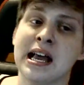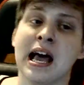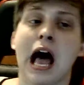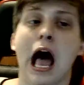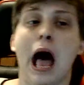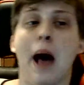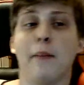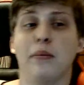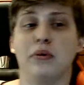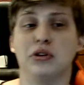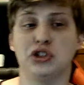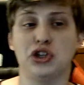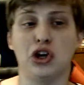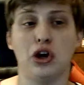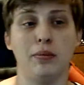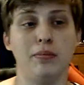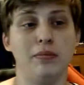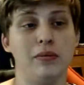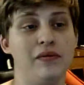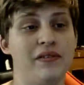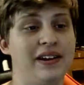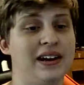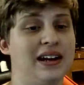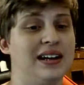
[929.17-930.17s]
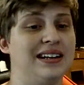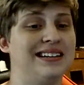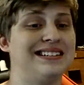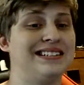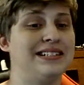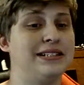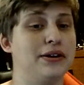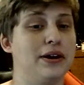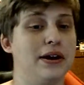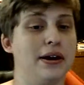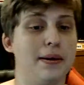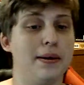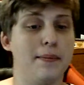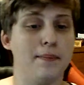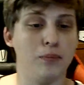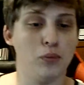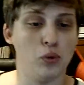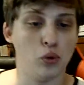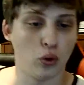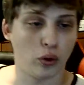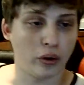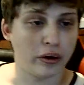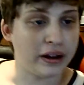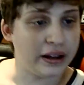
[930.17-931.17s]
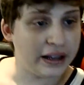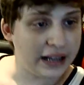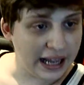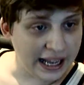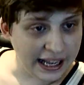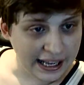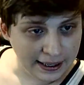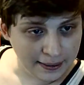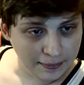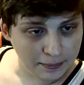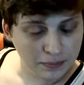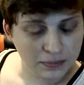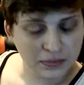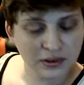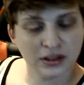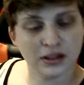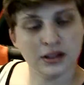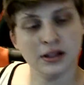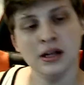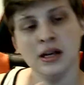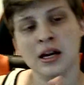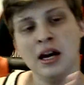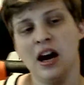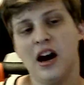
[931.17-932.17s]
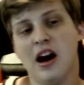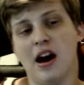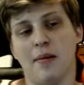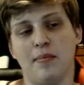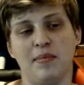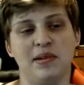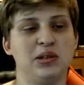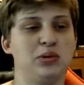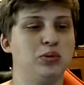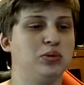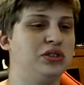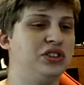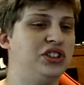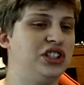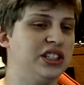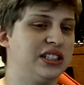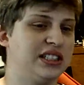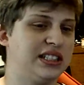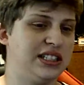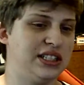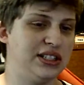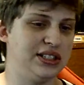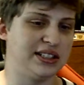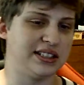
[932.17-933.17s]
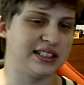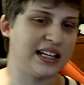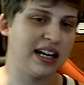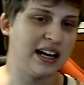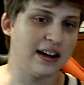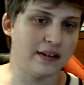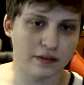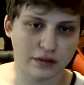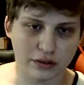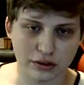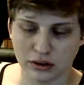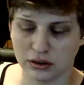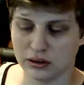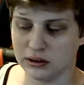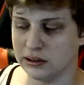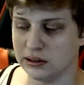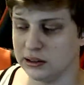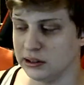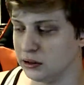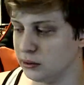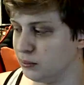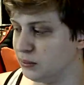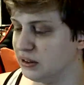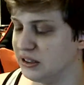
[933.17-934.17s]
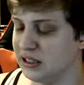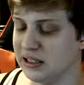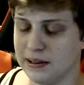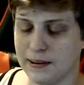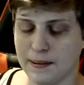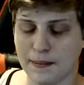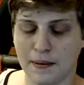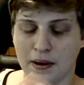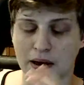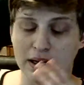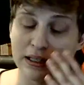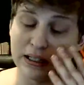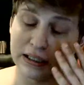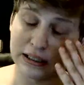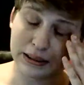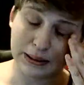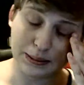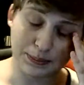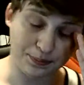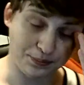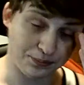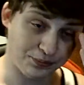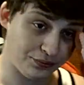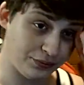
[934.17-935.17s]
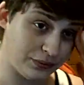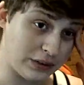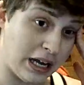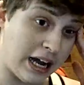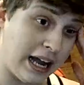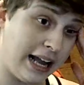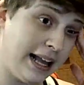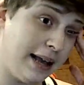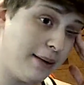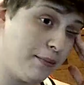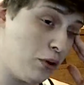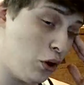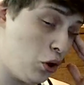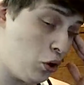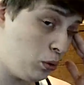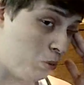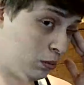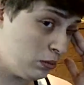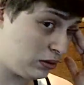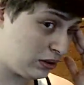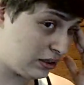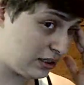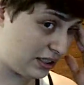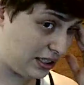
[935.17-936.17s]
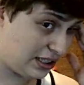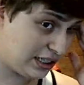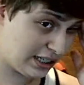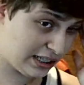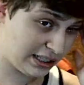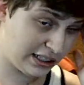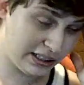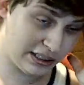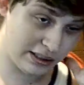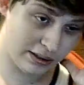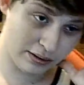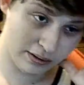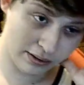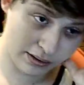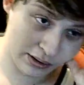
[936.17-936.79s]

I'm gonna start moving on to more games. This was just to cover a little bit. I am almost done.